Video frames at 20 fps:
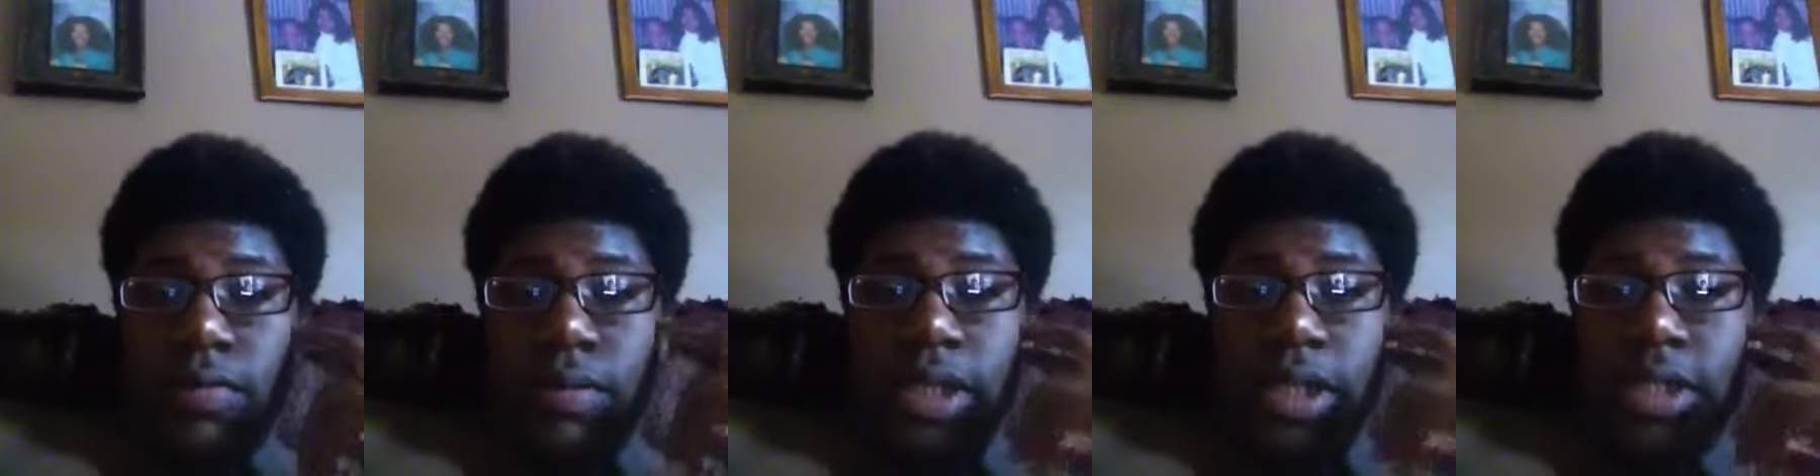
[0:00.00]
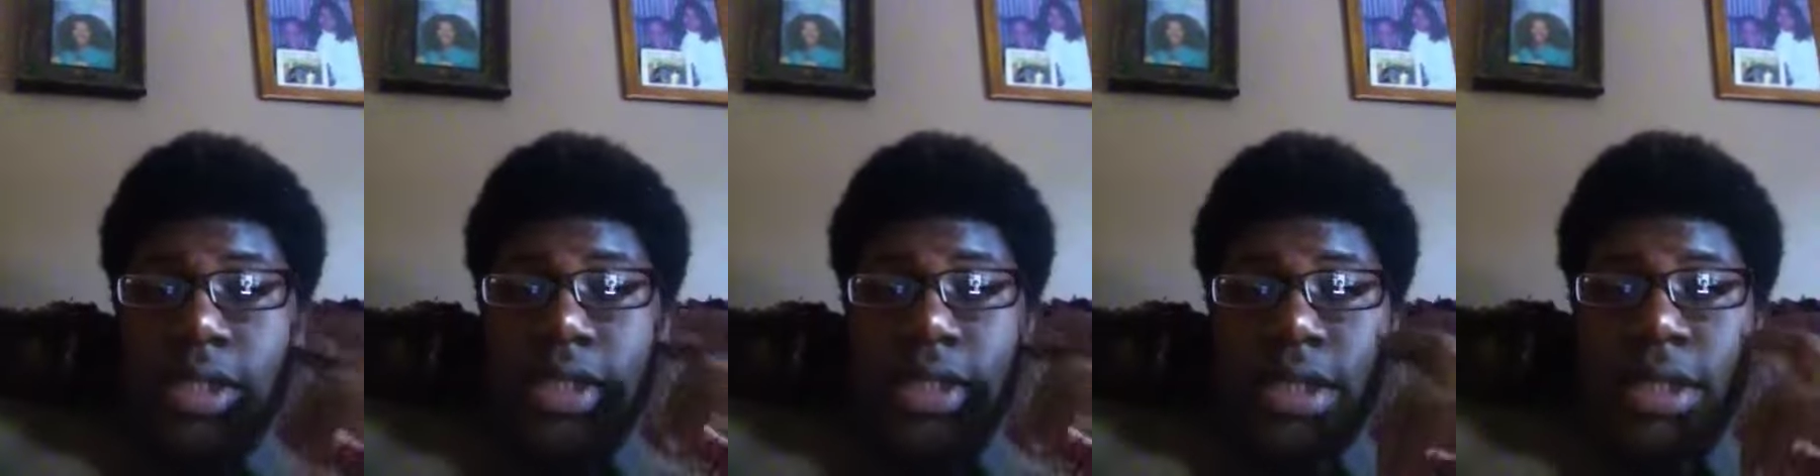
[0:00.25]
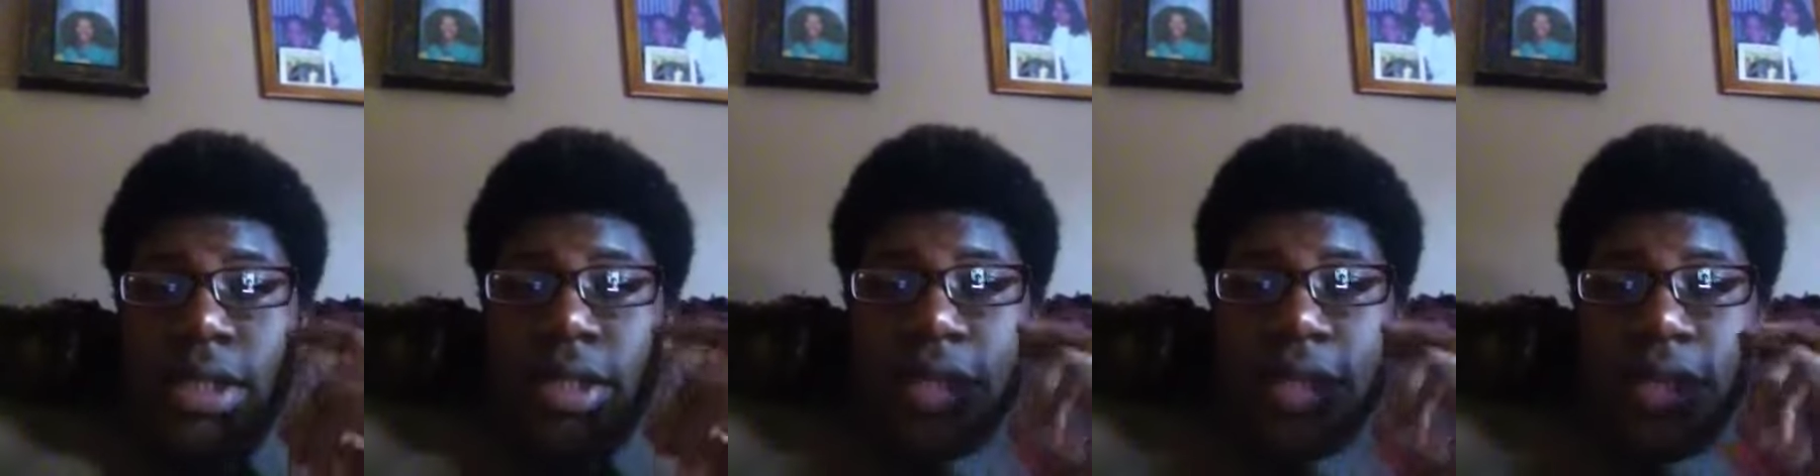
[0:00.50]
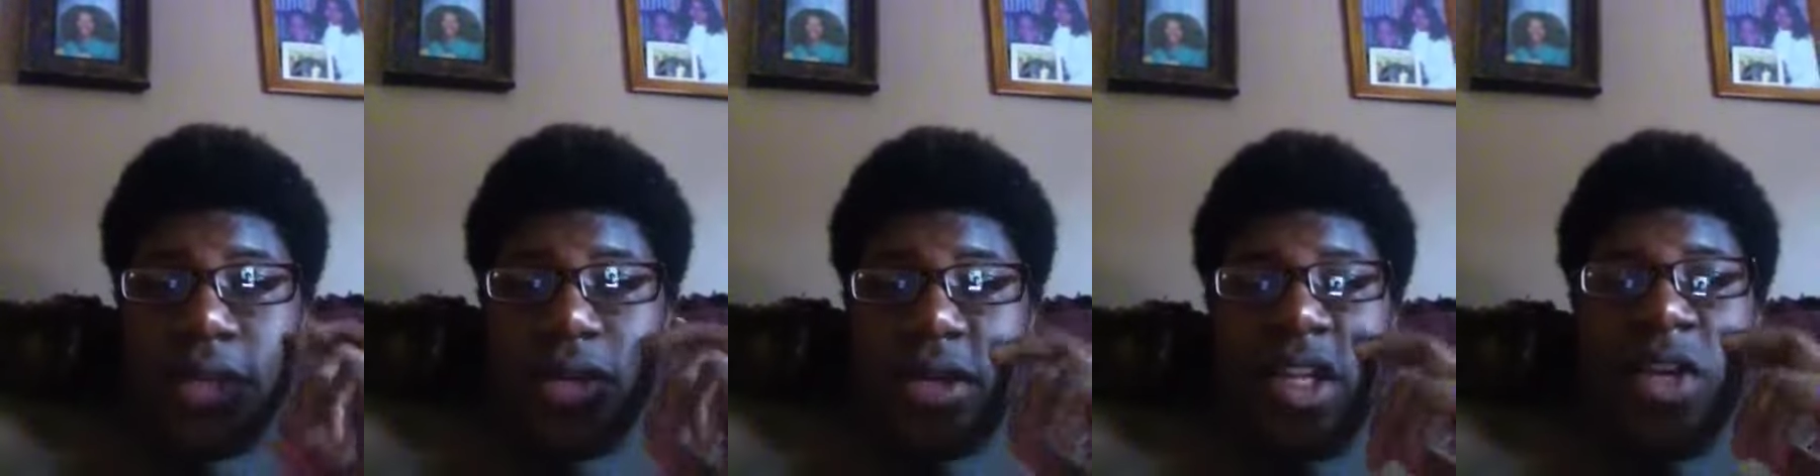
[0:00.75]
that's
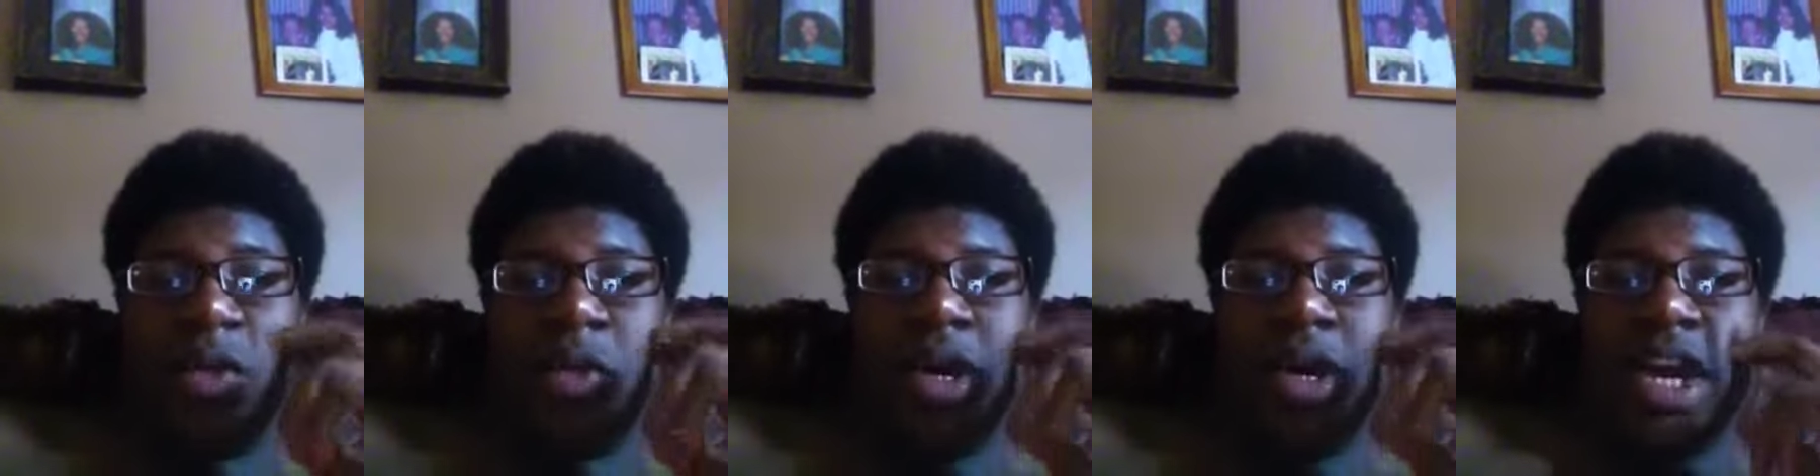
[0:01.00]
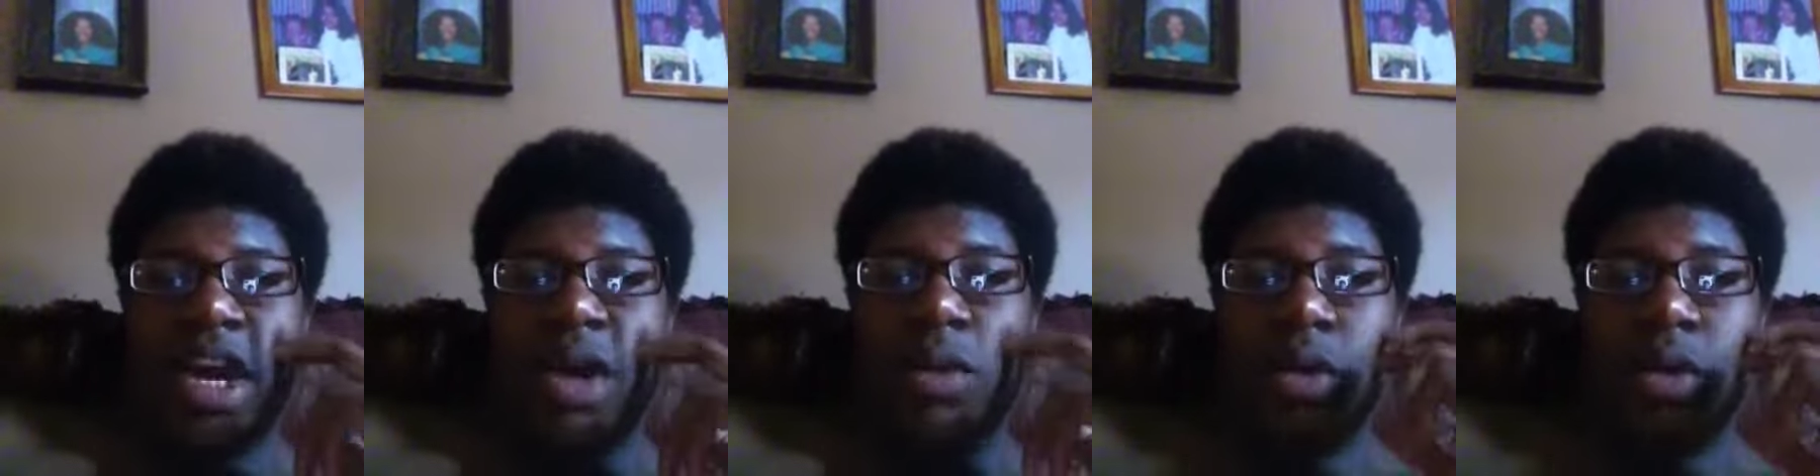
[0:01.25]
the only way I